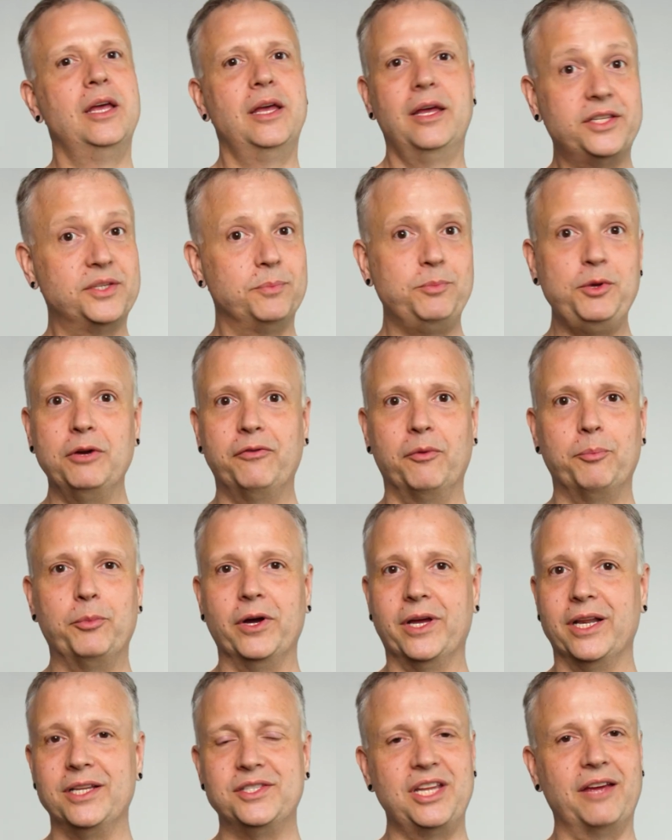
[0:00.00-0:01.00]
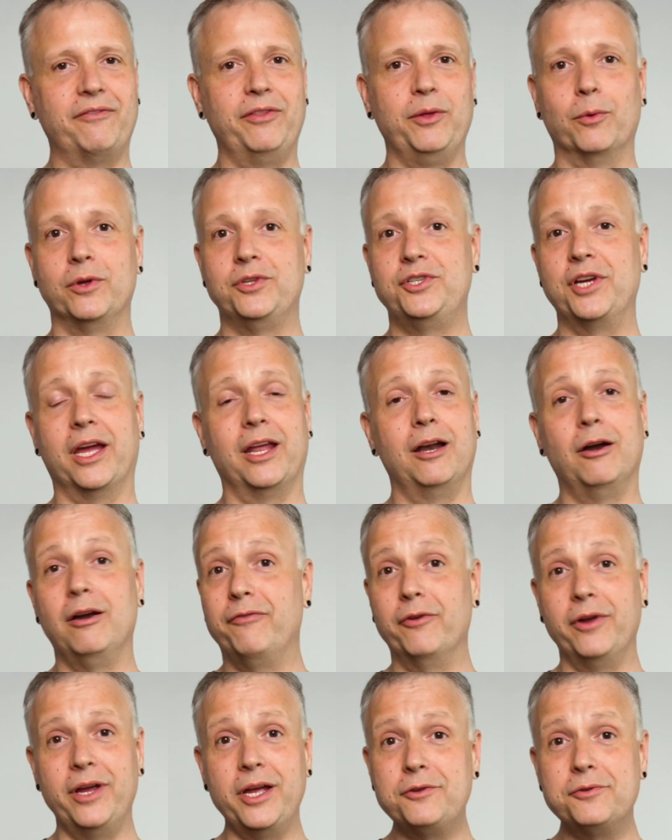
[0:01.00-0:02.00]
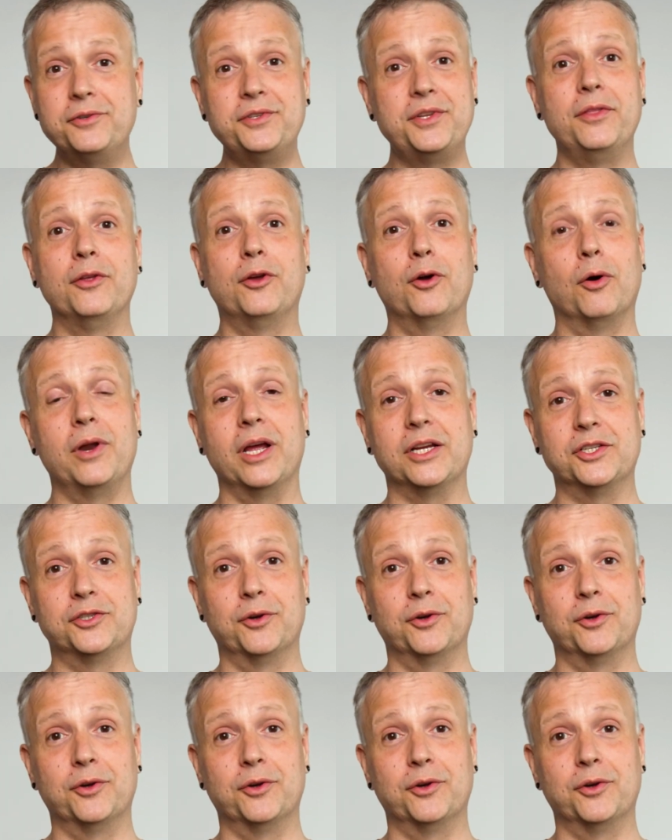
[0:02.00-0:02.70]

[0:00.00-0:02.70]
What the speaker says: It's a beautiful book and it's definitely worth checking out. If you're interested in the Kodak